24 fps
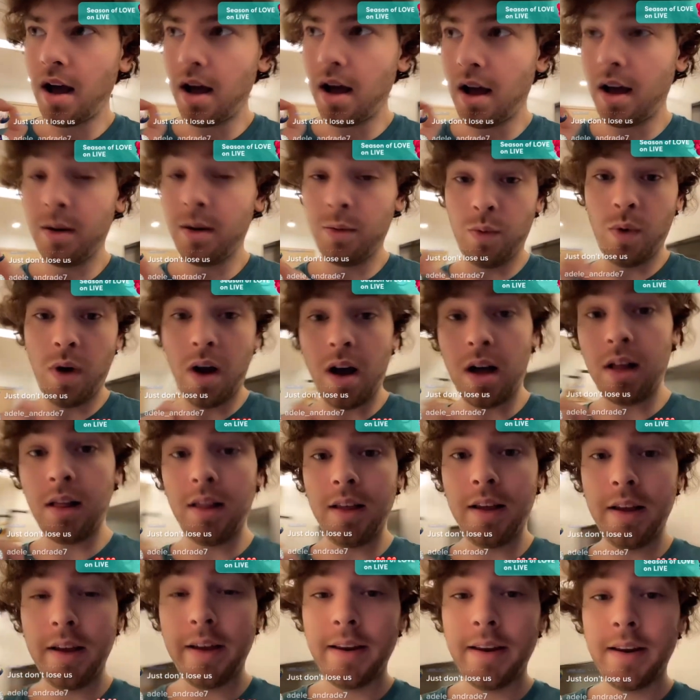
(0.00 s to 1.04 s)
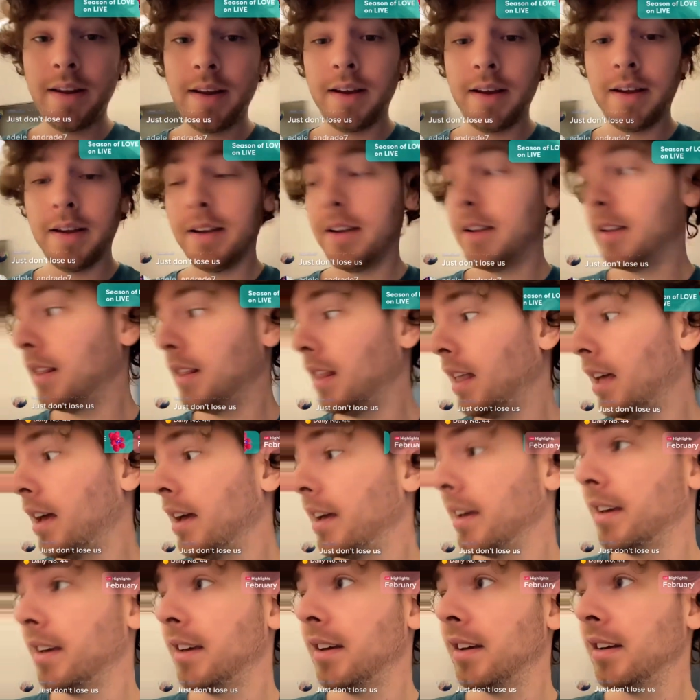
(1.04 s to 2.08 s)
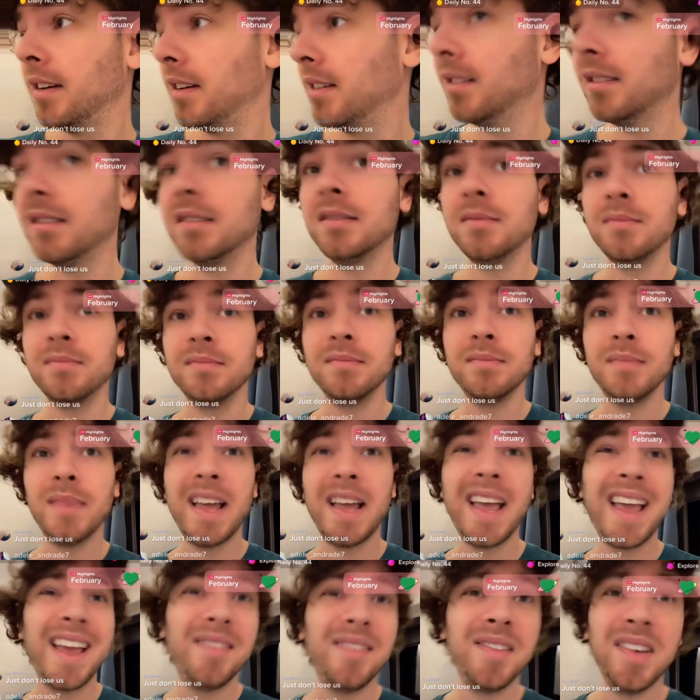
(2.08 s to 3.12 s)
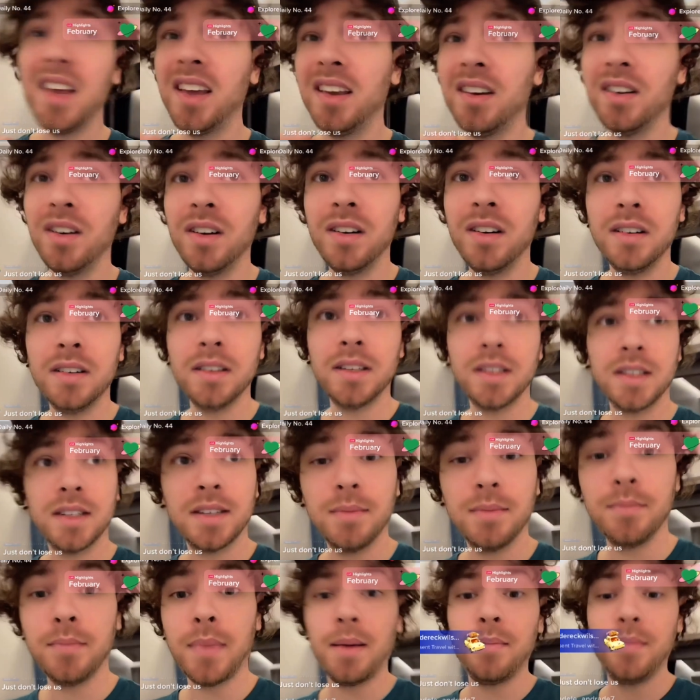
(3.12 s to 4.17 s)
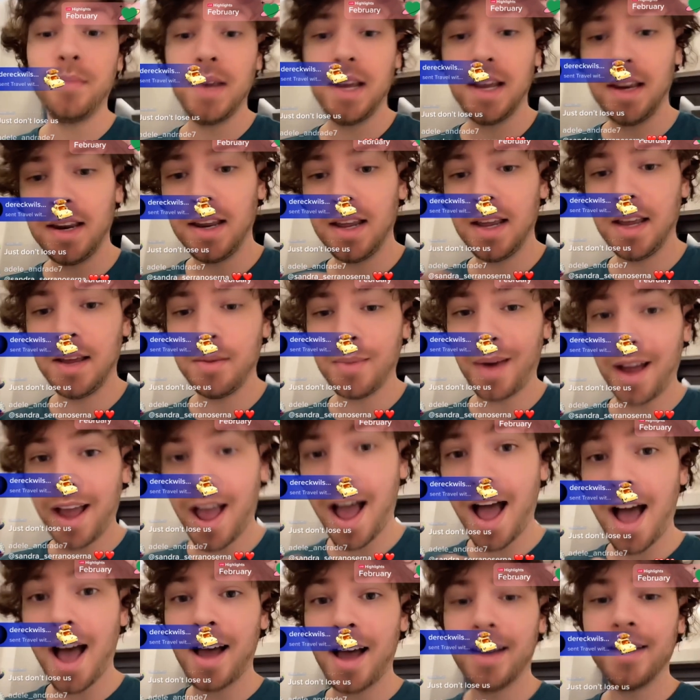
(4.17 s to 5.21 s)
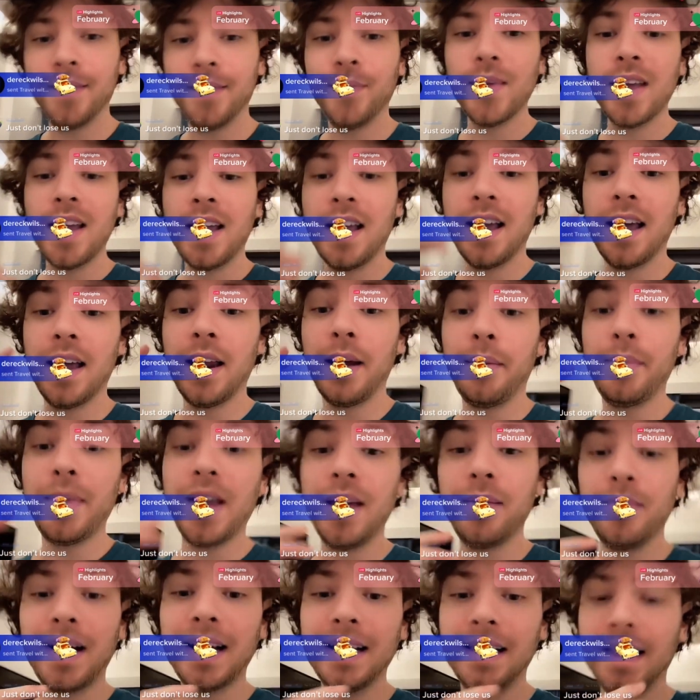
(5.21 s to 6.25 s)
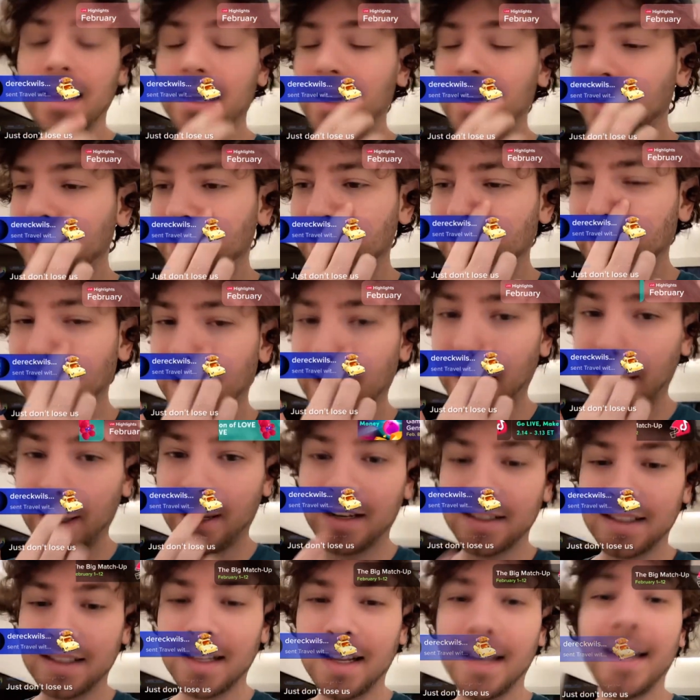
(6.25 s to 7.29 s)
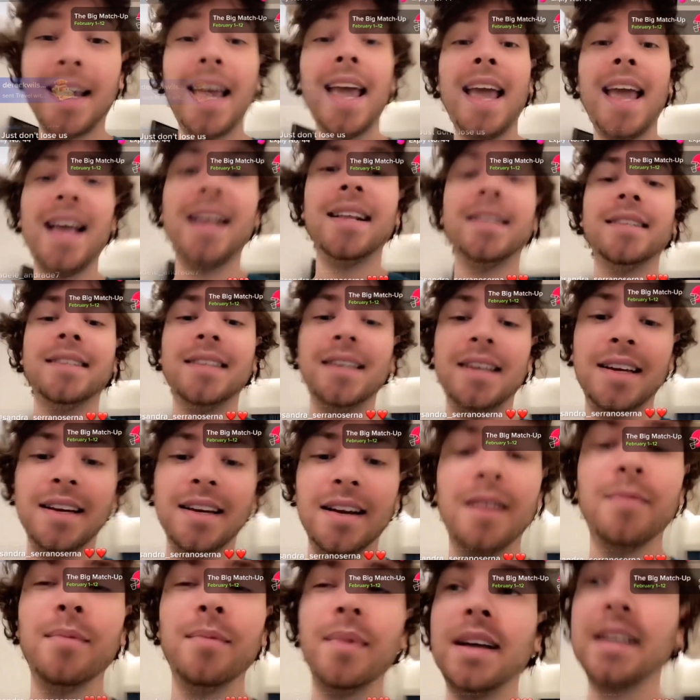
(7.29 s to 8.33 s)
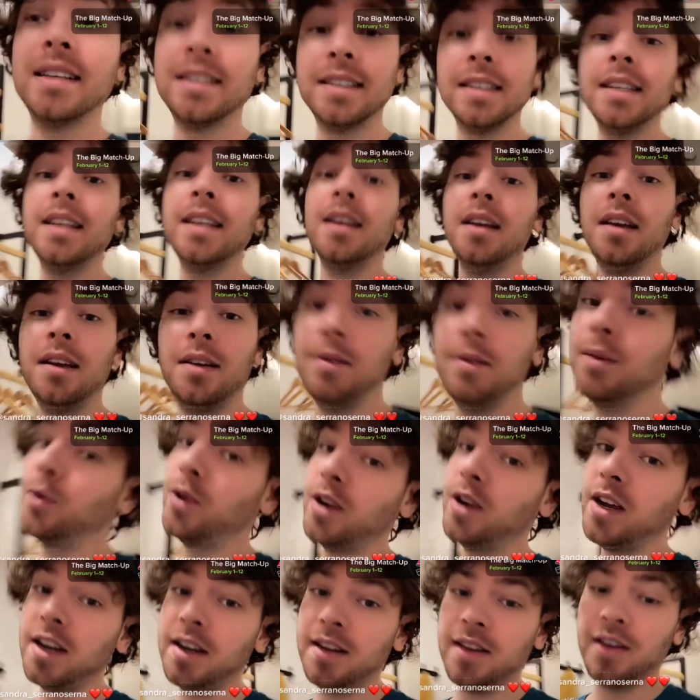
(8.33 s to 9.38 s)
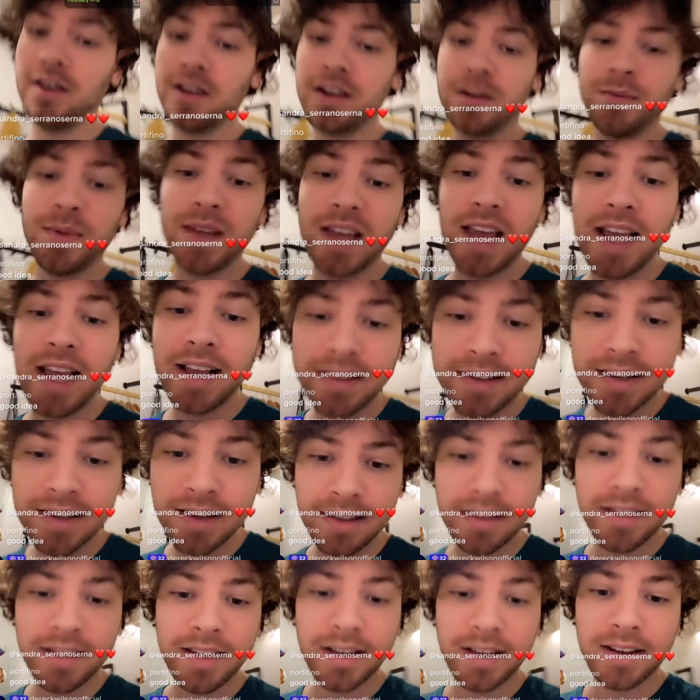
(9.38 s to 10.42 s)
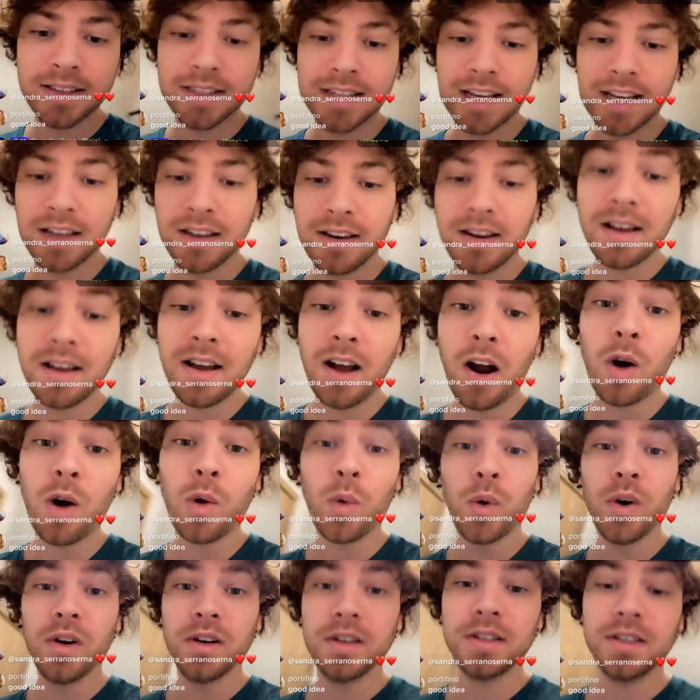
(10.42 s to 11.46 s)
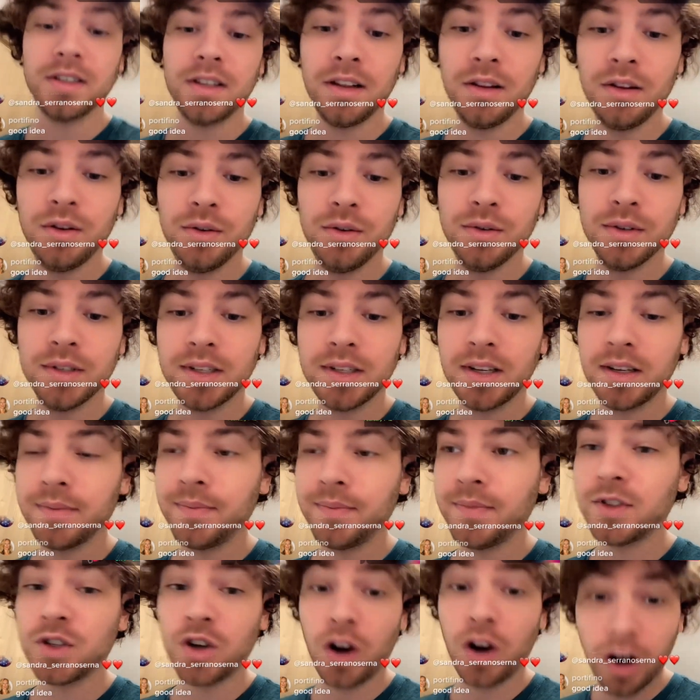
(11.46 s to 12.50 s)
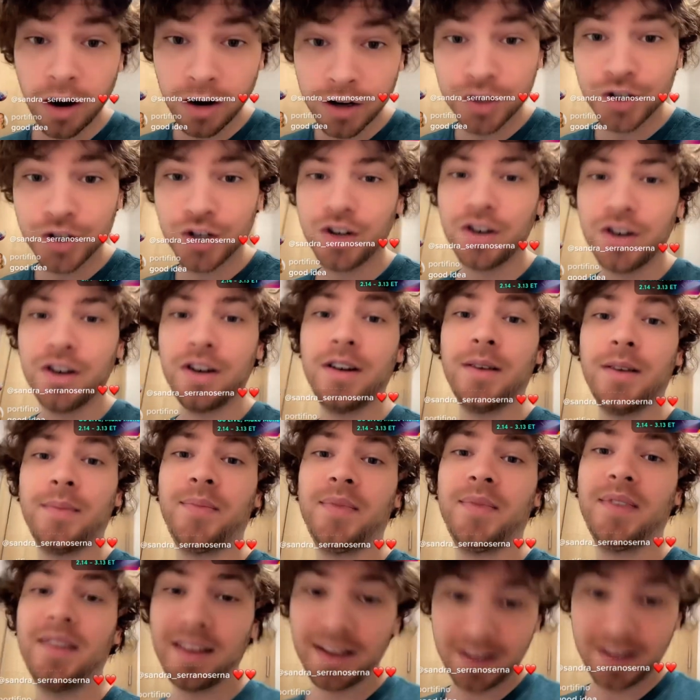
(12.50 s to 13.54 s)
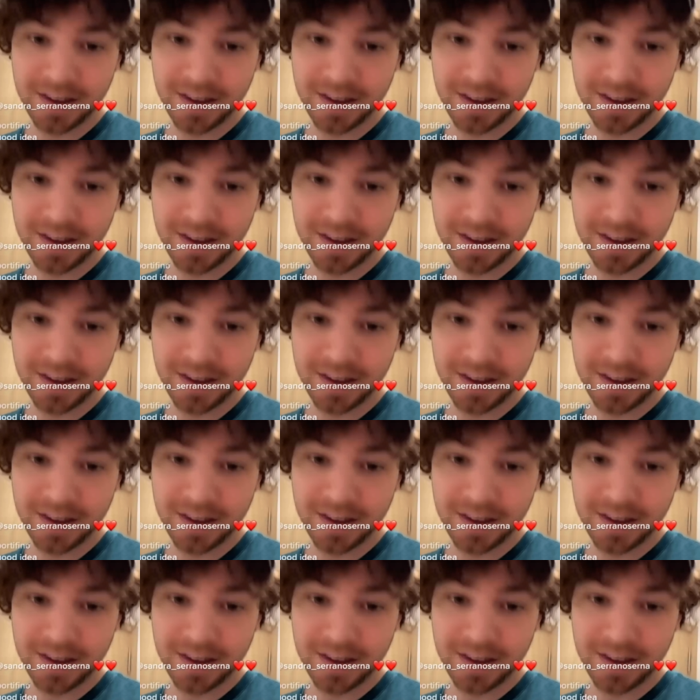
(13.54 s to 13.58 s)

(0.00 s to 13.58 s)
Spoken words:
wallet, like my aviators, my beanie, my hat, and I made my list, and I got to like 18. I'm like, see, Reid, there could be 18 things that are worse to lose. Charger,